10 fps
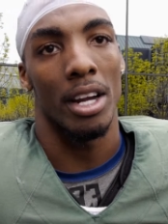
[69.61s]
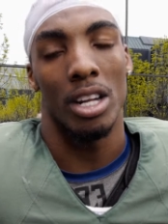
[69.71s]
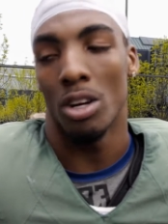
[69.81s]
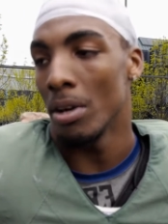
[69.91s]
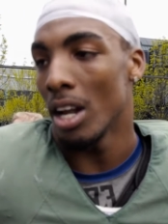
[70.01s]
a
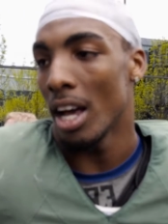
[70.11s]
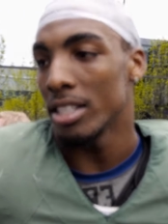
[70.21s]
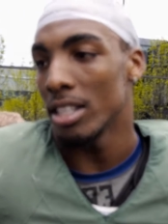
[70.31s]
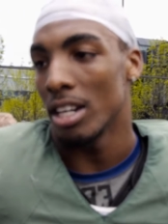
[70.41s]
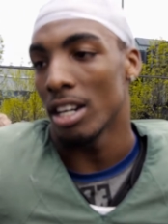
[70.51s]
little bit
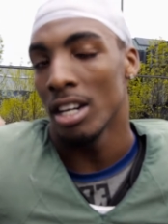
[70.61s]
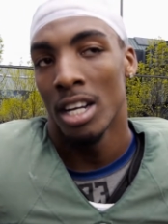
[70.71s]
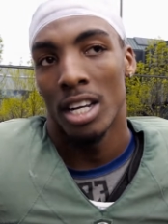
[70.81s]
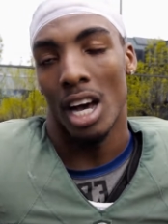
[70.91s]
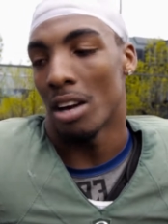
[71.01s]
last year.
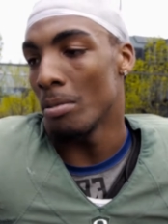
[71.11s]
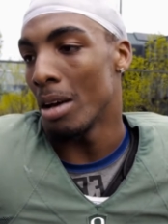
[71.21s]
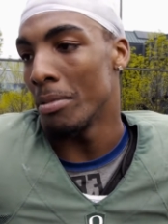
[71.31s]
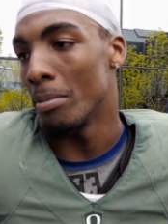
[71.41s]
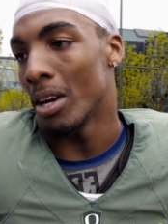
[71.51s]
Kind of
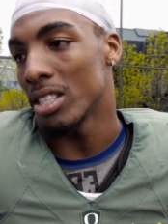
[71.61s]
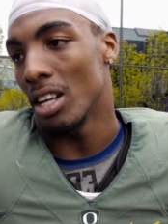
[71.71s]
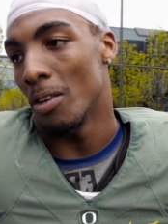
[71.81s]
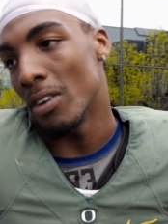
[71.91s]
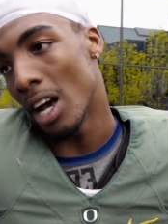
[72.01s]
reminded me of
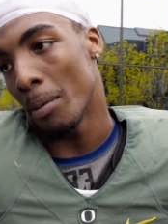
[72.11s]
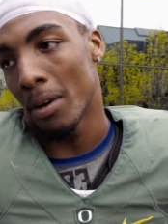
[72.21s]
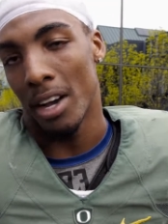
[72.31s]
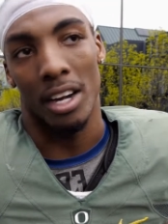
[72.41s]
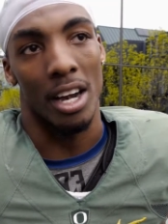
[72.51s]
myself when I
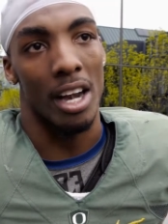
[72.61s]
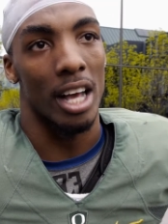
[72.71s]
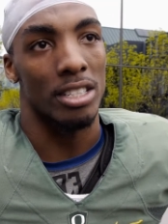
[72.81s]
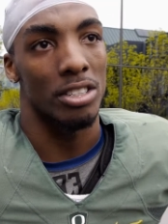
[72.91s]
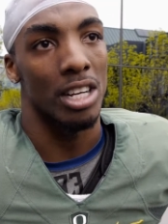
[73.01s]
played in the
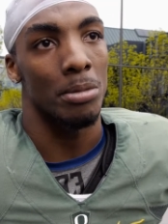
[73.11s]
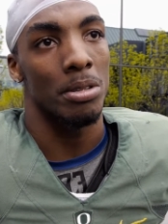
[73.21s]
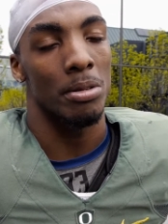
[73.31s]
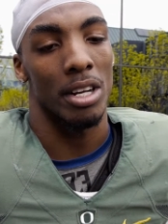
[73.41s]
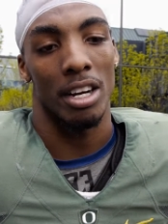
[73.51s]
national
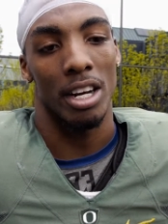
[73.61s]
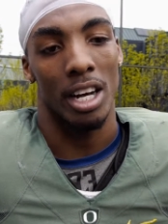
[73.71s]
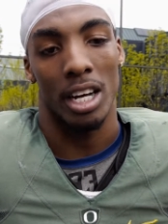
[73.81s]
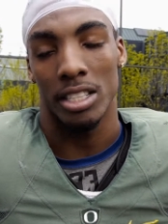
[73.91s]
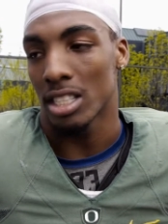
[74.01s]
championship year,
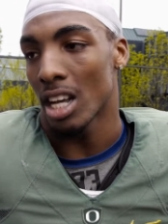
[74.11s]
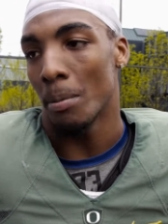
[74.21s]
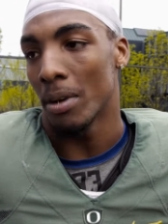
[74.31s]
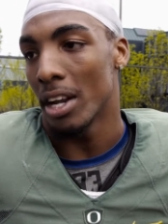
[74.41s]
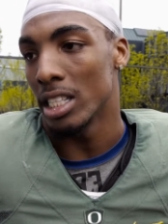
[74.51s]
uh, just
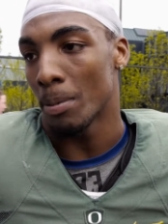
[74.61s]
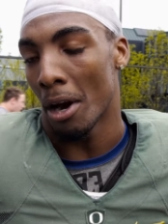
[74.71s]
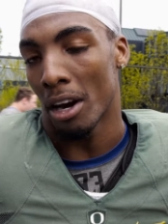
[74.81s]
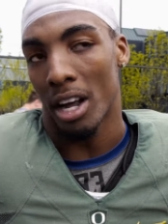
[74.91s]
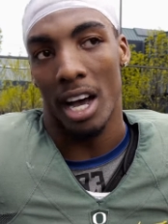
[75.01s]
coming in and
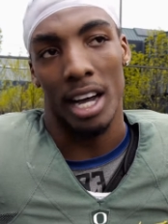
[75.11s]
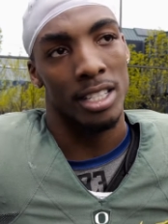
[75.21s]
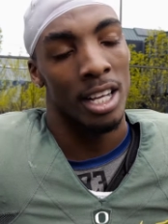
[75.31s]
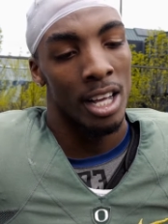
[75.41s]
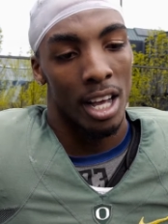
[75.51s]
sparing
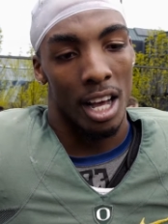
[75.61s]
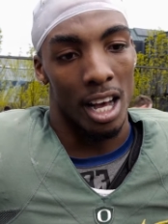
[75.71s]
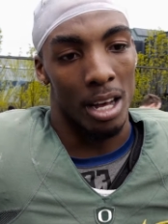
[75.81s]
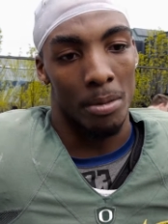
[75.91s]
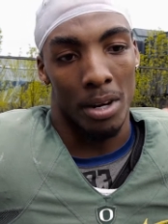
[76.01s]
guys.
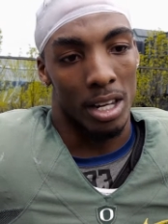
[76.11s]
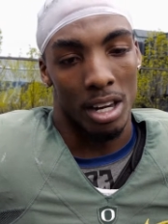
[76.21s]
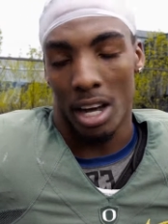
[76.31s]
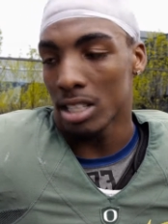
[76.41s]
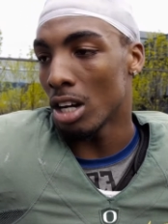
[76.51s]
Um, but, you
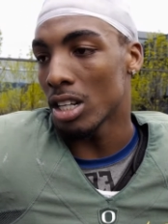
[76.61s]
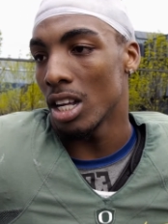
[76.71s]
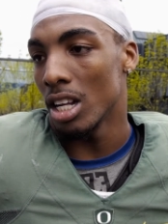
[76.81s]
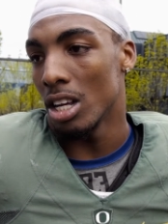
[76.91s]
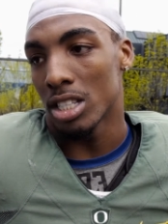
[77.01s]
know, I talked to
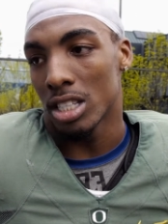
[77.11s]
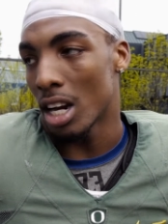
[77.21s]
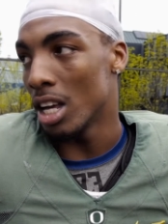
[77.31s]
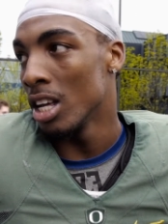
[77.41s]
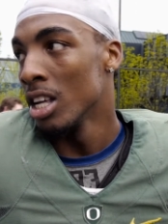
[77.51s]
Khalil just
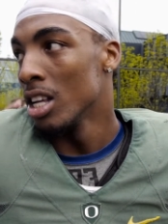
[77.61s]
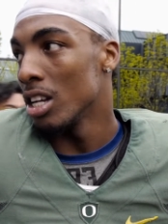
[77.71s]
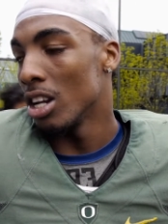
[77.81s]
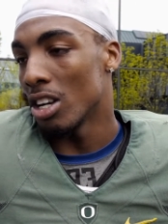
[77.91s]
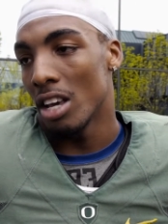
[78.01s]
trying to
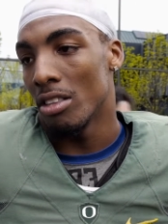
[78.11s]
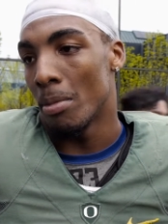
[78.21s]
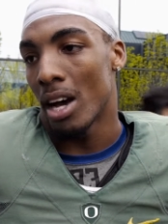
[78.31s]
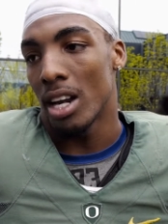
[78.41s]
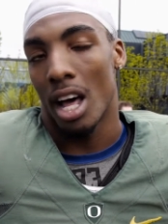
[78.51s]
you know, give them
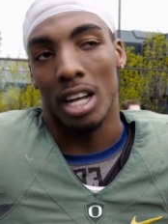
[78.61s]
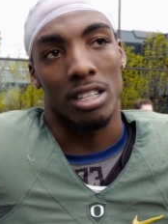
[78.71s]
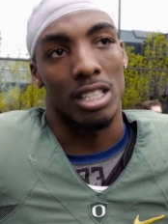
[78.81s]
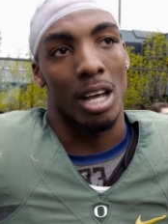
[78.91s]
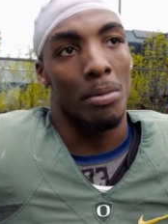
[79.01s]
my knowledge
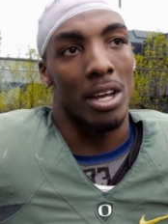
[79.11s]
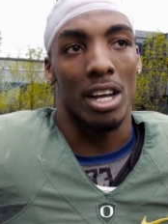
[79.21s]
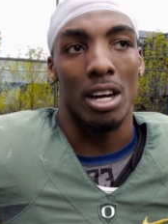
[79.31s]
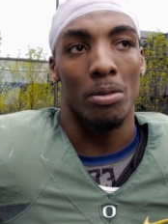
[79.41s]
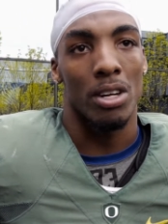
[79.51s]
because I've been
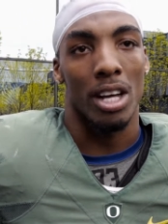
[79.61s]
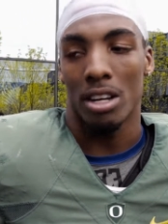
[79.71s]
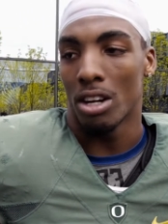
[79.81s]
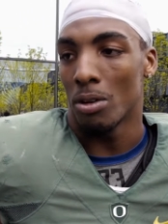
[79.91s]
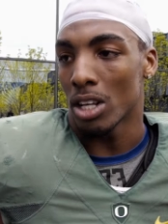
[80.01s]
here
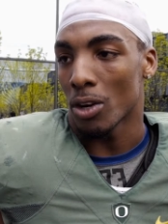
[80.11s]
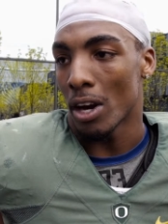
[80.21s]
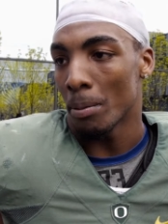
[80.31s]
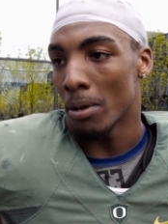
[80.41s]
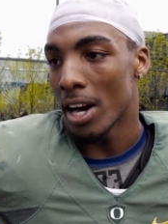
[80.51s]
with, you know, with the
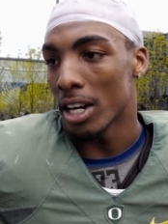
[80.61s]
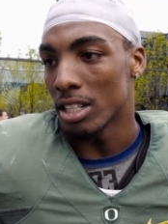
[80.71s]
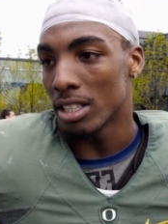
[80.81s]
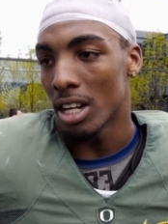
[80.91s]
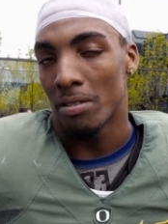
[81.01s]
great players
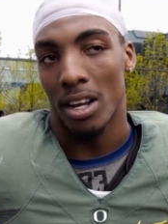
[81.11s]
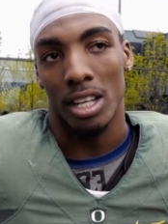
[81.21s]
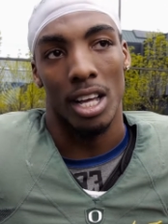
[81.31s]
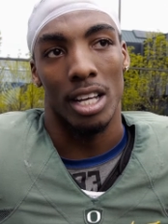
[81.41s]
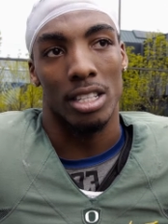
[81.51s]
and stuff
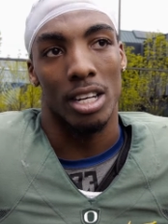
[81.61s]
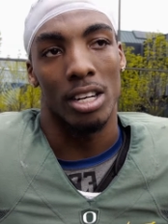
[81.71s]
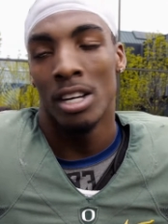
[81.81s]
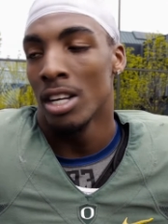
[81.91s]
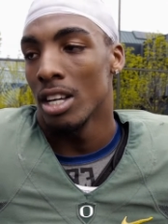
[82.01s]
like that.
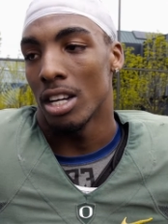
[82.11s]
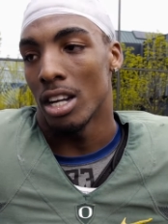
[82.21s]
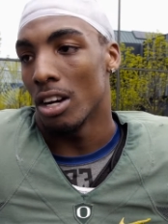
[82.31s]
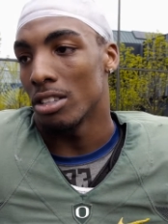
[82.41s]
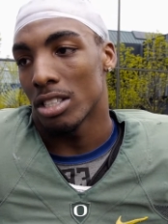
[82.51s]
So, you
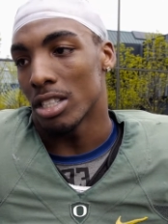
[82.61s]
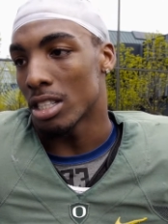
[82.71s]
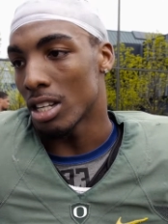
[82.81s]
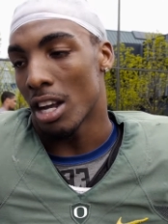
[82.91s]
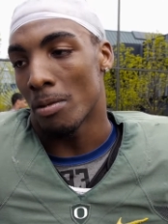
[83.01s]
know,
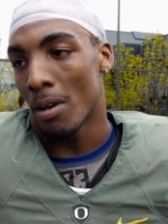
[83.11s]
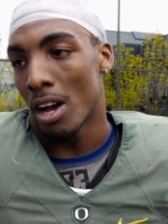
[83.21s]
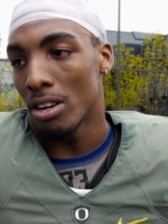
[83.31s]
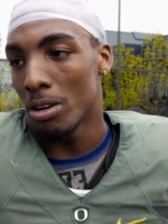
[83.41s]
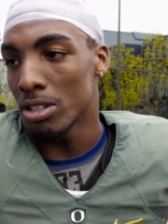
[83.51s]
just stay
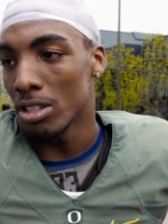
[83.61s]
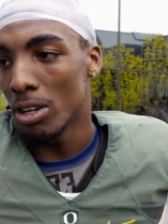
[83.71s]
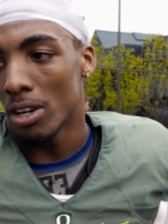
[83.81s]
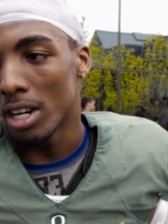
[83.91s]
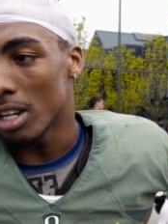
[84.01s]
around, know what you're
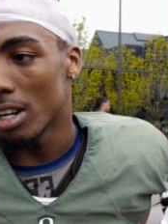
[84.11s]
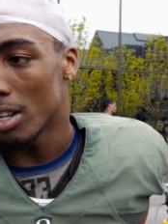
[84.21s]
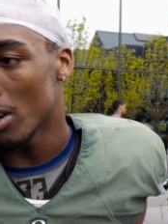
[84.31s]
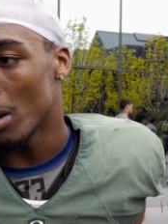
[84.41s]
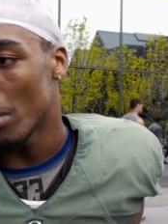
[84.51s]
doing, and, you know,
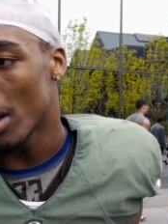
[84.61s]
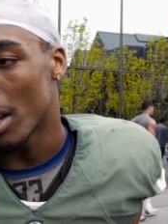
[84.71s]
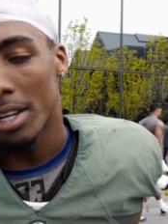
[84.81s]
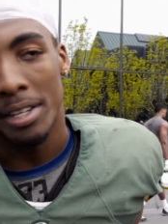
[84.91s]
you're going to play